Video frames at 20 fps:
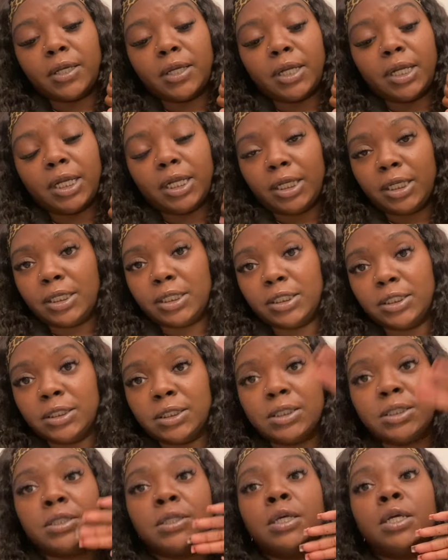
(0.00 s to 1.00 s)

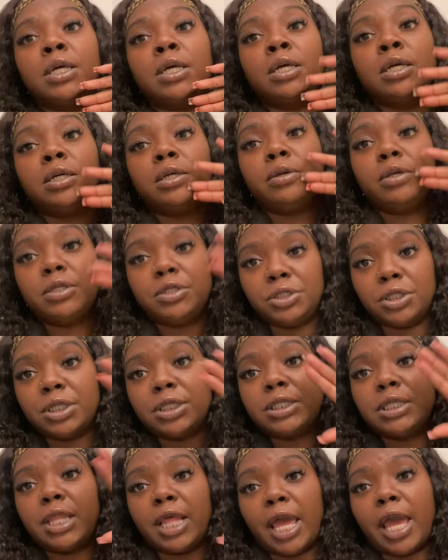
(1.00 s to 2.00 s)
is
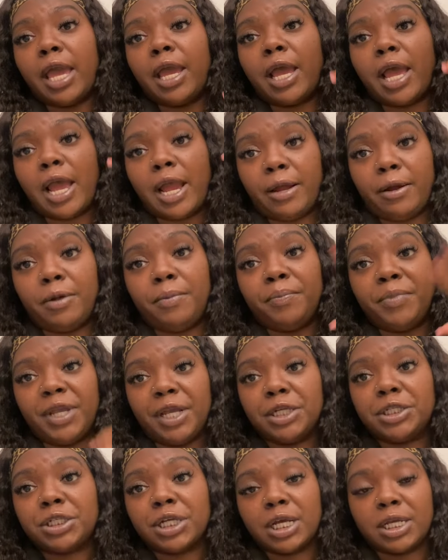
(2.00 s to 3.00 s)
just that I'm me
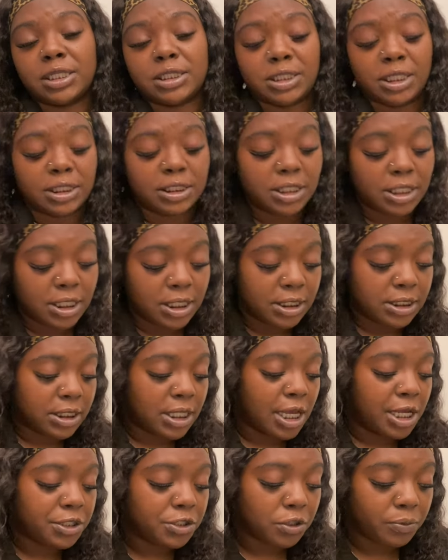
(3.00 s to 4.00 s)
adjusting to this
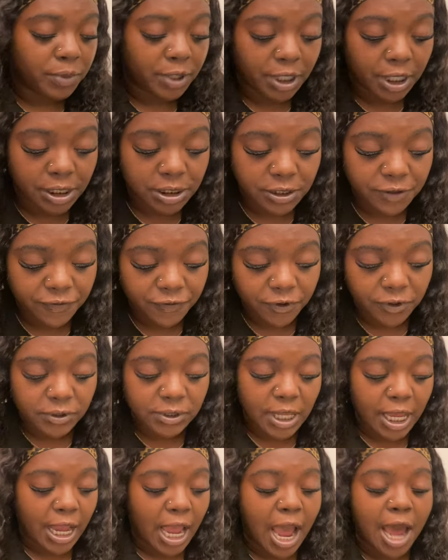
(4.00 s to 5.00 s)
schedule because it feels
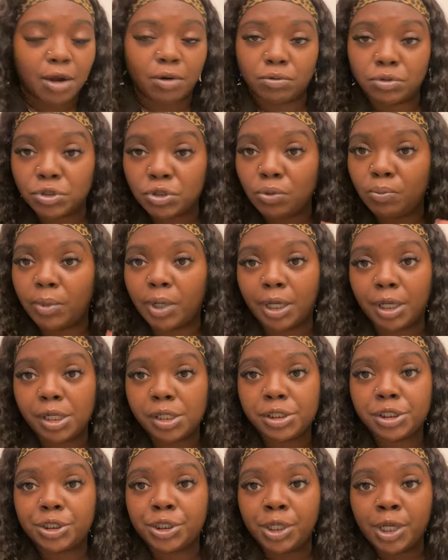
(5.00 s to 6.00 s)
like I don't do
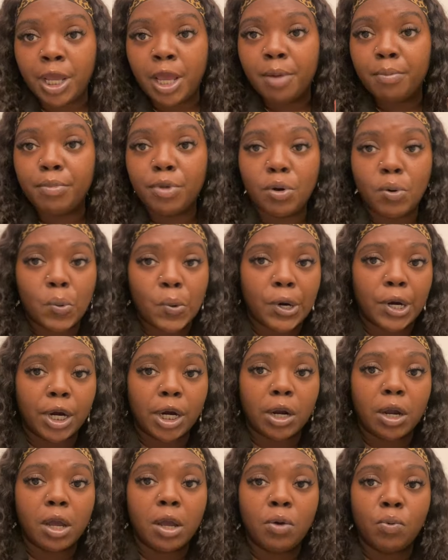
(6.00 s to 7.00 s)
much but
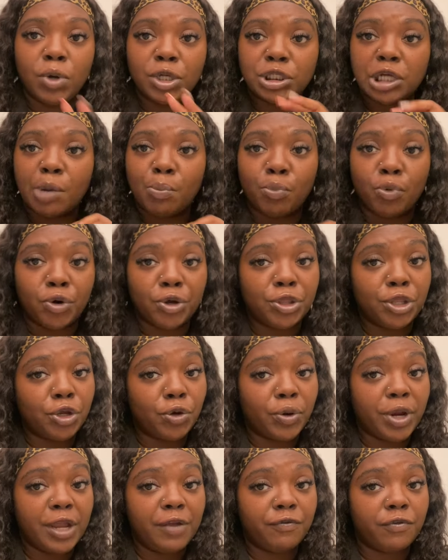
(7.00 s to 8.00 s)
work, which I'm more than
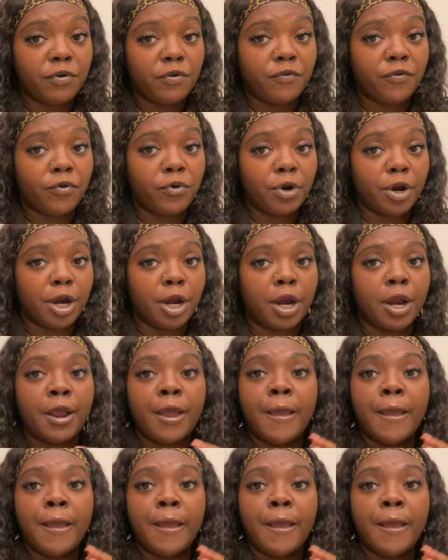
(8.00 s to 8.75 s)
grateful for.